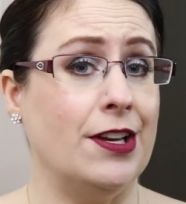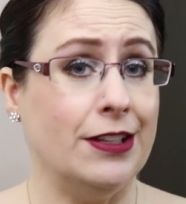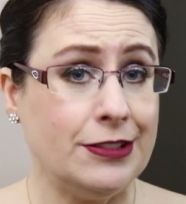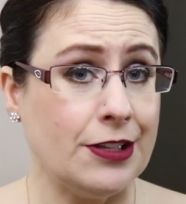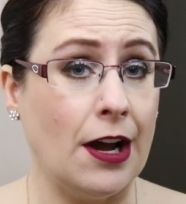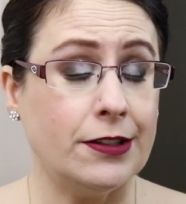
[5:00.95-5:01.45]

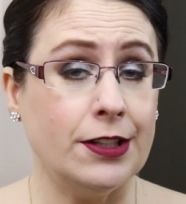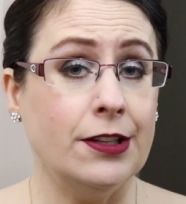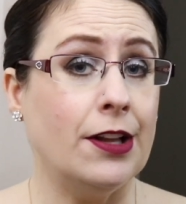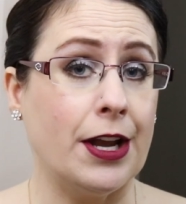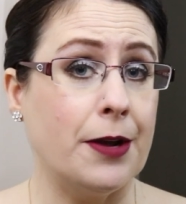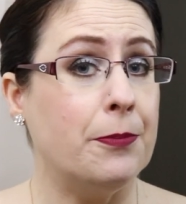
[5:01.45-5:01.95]
exactly
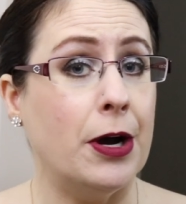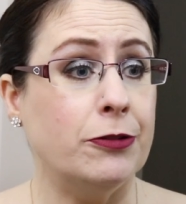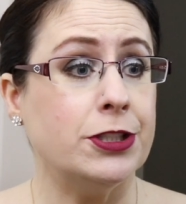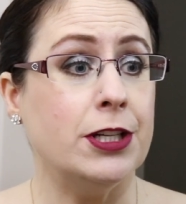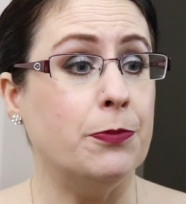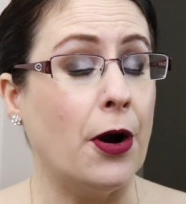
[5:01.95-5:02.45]
like a
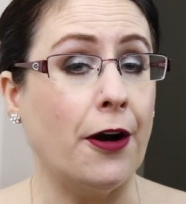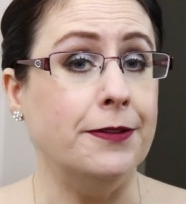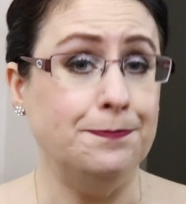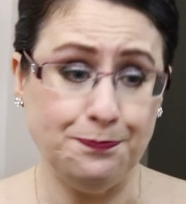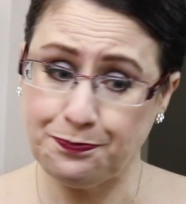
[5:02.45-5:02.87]
Bounty bar.